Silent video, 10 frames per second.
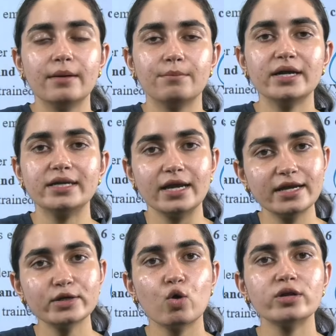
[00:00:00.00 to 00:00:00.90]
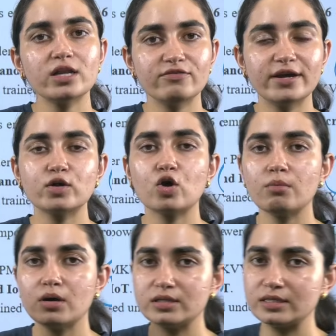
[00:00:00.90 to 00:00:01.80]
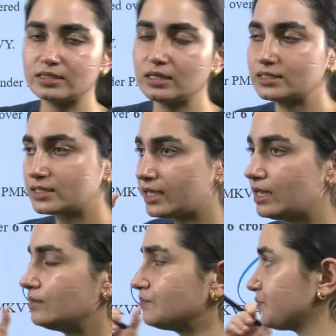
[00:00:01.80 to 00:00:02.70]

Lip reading: but in total if I talk about this skill